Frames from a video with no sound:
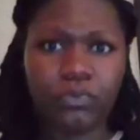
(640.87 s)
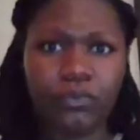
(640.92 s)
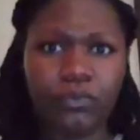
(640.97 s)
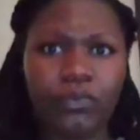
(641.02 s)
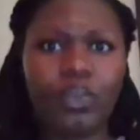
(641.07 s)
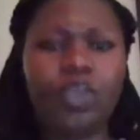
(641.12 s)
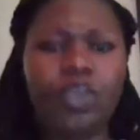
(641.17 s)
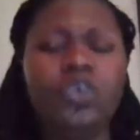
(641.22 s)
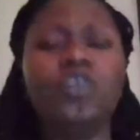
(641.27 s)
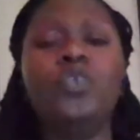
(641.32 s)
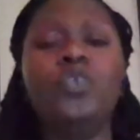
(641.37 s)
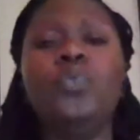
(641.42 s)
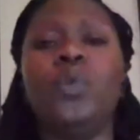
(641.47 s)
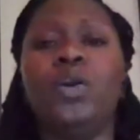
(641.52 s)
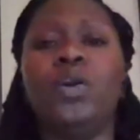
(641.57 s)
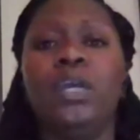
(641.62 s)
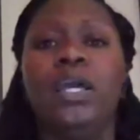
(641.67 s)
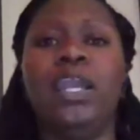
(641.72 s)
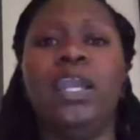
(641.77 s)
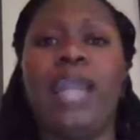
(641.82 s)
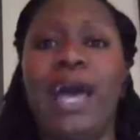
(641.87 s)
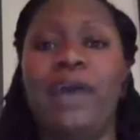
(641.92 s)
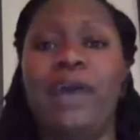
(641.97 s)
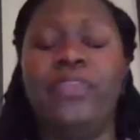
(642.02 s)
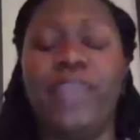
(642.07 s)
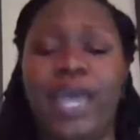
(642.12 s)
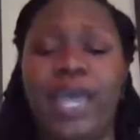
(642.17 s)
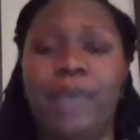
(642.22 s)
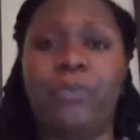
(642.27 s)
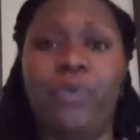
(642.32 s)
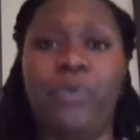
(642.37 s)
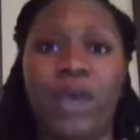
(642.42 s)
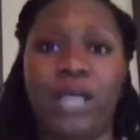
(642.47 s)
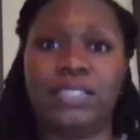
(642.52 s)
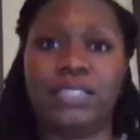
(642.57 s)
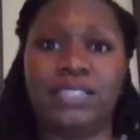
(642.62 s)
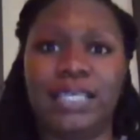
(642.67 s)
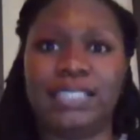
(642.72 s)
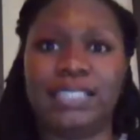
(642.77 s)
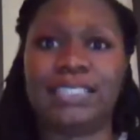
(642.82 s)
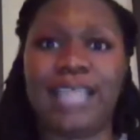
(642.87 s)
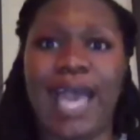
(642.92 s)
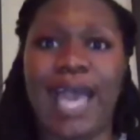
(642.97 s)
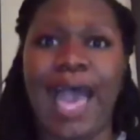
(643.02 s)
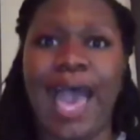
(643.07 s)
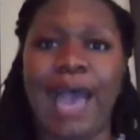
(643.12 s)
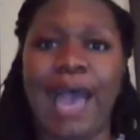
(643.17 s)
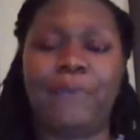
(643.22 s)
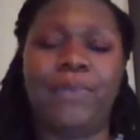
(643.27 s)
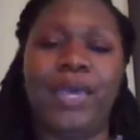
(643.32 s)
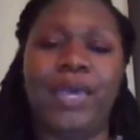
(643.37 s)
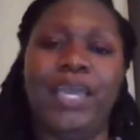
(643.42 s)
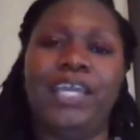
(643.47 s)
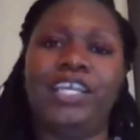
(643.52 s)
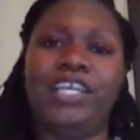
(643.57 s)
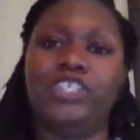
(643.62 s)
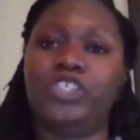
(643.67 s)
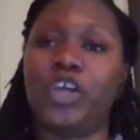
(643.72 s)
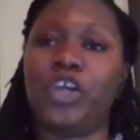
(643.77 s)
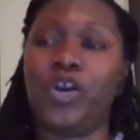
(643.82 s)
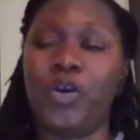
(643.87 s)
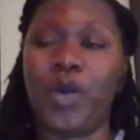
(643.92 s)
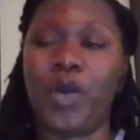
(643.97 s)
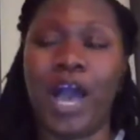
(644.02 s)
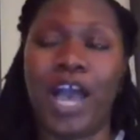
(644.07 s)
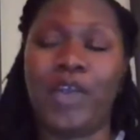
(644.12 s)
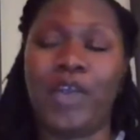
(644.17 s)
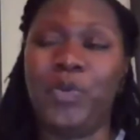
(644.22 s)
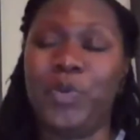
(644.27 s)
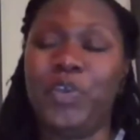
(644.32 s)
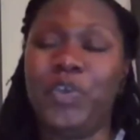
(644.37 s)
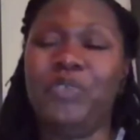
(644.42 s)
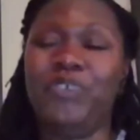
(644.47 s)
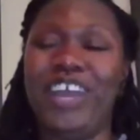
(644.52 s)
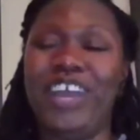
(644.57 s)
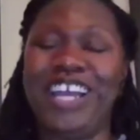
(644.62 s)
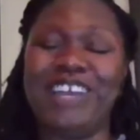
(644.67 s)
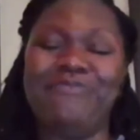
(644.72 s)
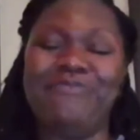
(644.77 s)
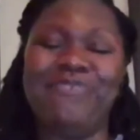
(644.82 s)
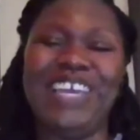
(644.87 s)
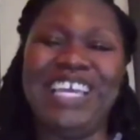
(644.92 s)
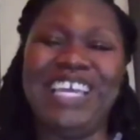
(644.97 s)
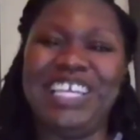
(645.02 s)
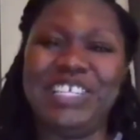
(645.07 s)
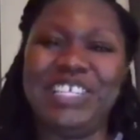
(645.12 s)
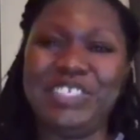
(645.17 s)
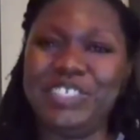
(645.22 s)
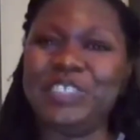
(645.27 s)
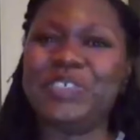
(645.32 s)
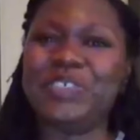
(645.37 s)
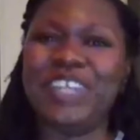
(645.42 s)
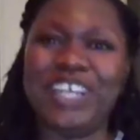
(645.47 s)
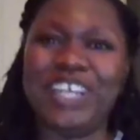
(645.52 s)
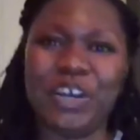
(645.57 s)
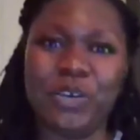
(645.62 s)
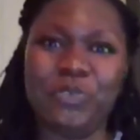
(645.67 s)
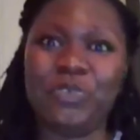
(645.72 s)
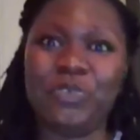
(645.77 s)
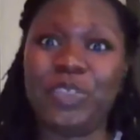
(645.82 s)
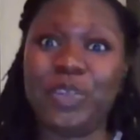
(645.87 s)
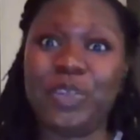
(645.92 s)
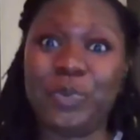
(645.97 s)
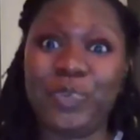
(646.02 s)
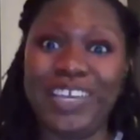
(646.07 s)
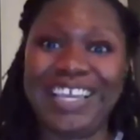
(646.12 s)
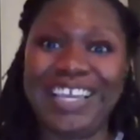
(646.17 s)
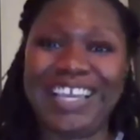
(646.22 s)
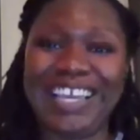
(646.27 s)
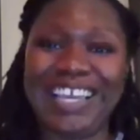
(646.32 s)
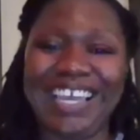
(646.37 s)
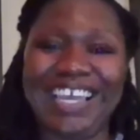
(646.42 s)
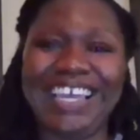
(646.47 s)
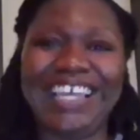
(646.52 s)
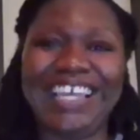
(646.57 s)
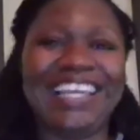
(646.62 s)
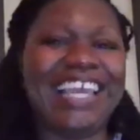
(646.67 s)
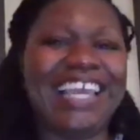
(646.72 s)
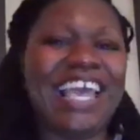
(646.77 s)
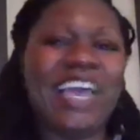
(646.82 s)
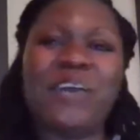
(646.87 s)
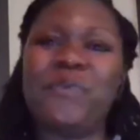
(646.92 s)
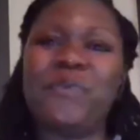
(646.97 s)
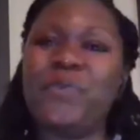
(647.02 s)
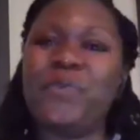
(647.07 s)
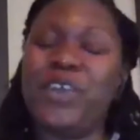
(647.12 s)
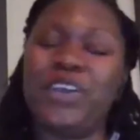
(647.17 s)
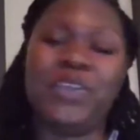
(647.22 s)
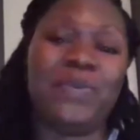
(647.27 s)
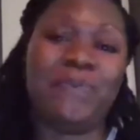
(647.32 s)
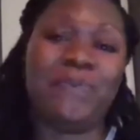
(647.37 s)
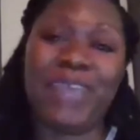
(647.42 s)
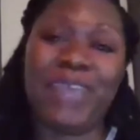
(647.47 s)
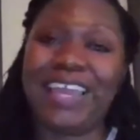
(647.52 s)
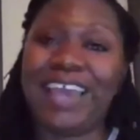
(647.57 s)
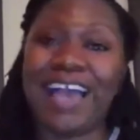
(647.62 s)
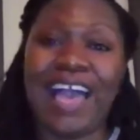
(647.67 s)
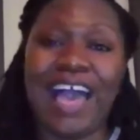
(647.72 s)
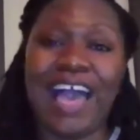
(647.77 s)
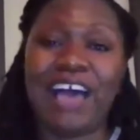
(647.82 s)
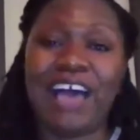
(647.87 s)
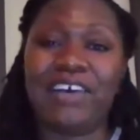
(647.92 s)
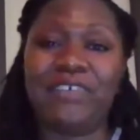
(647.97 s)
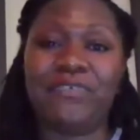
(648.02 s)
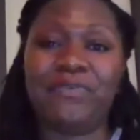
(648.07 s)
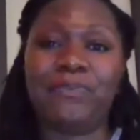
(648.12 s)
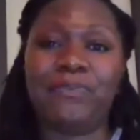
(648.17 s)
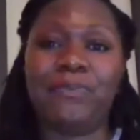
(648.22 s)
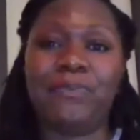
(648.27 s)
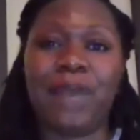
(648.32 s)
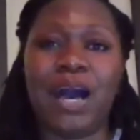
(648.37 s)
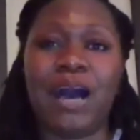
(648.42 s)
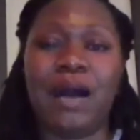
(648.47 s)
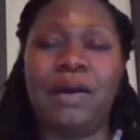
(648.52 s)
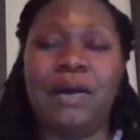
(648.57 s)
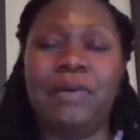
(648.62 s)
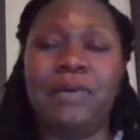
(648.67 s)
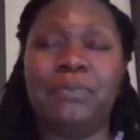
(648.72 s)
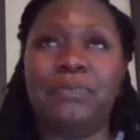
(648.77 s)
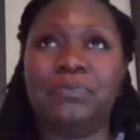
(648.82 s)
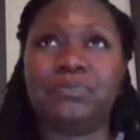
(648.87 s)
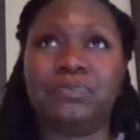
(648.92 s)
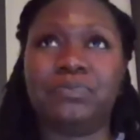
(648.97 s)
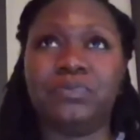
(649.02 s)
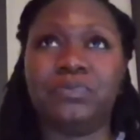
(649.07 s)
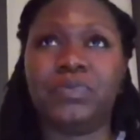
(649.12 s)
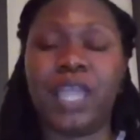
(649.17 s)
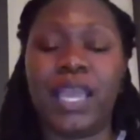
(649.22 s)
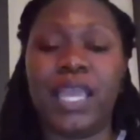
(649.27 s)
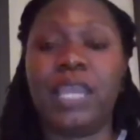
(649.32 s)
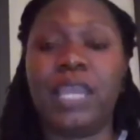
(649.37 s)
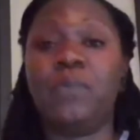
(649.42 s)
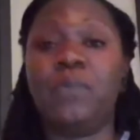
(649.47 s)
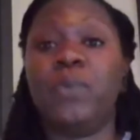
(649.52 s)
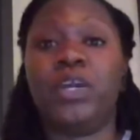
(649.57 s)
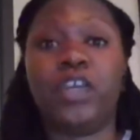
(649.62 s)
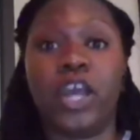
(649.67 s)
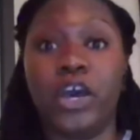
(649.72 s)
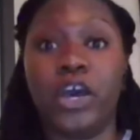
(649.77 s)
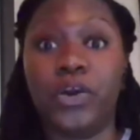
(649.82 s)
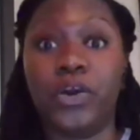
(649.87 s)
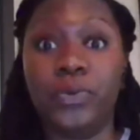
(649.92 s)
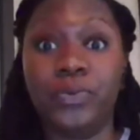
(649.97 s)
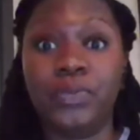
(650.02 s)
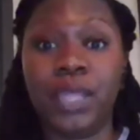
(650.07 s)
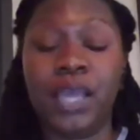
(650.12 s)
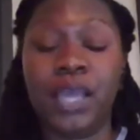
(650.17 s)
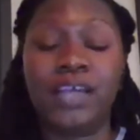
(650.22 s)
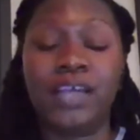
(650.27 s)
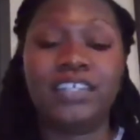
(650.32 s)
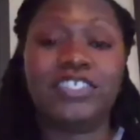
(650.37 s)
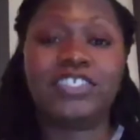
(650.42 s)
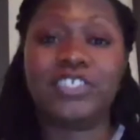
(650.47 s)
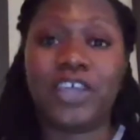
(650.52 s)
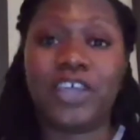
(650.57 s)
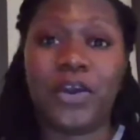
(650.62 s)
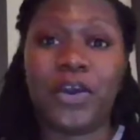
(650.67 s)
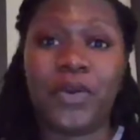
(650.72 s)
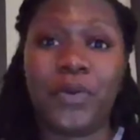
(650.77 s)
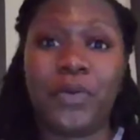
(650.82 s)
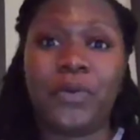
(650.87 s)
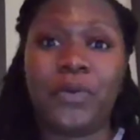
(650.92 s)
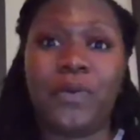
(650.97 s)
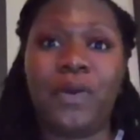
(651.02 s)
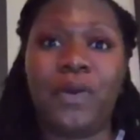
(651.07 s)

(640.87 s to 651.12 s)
you want to allow that process to happen. So I would recommend you do it over the weekend where you may not have anywhere to go. So